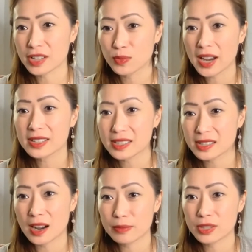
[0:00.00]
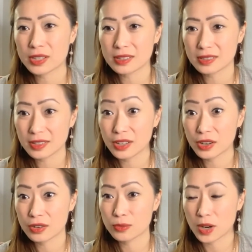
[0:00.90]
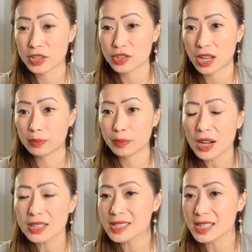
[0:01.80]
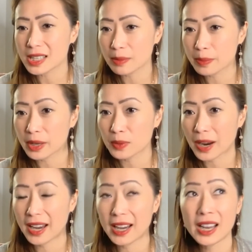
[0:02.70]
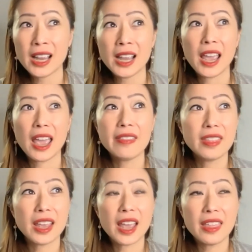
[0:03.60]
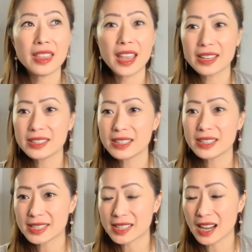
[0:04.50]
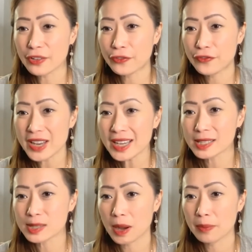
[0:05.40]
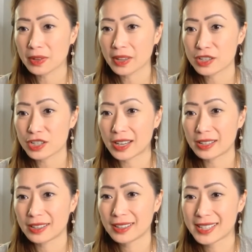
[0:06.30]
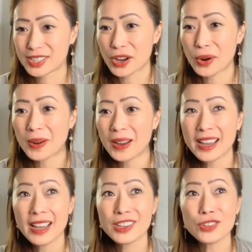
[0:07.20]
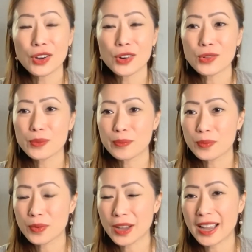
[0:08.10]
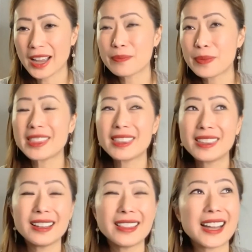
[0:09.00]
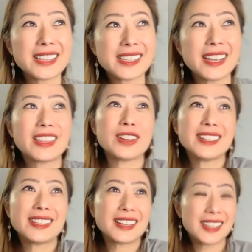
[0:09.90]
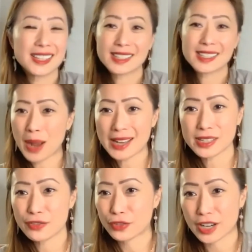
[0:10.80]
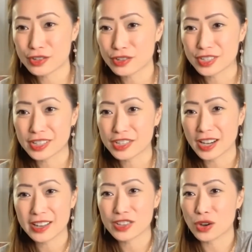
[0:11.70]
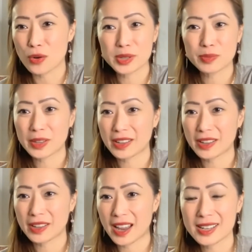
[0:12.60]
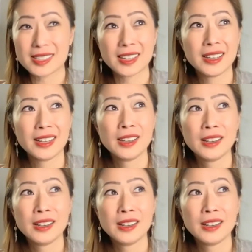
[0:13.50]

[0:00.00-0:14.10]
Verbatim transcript: That's why it stopped, you know, one child policy in a big way. And and it's got to feed its population. So, you know, but that said, there is excess capacity for nitrogen in China. That's always been the case.